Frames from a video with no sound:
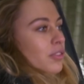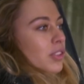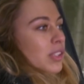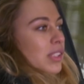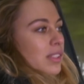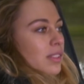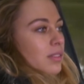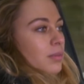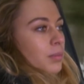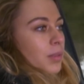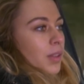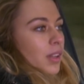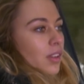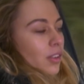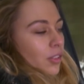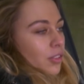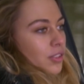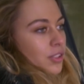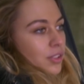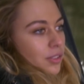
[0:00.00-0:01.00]
risk, but I
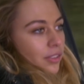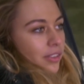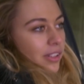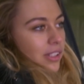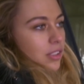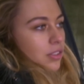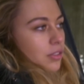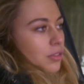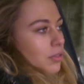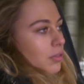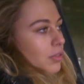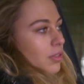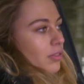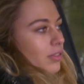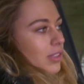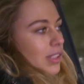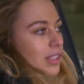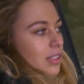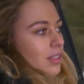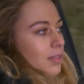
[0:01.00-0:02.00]
also already knew the
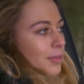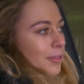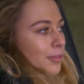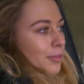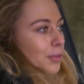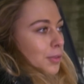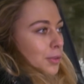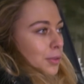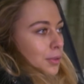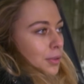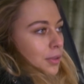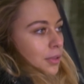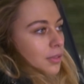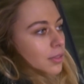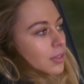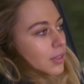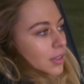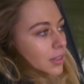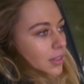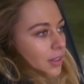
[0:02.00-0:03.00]
risk before
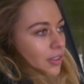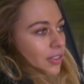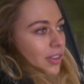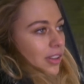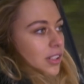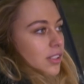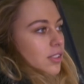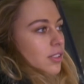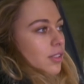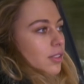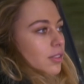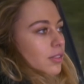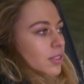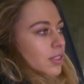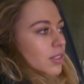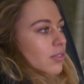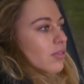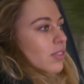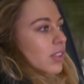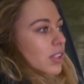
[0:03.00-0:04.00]
the crash, so it
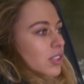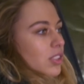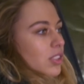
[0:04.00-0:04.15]
didn't really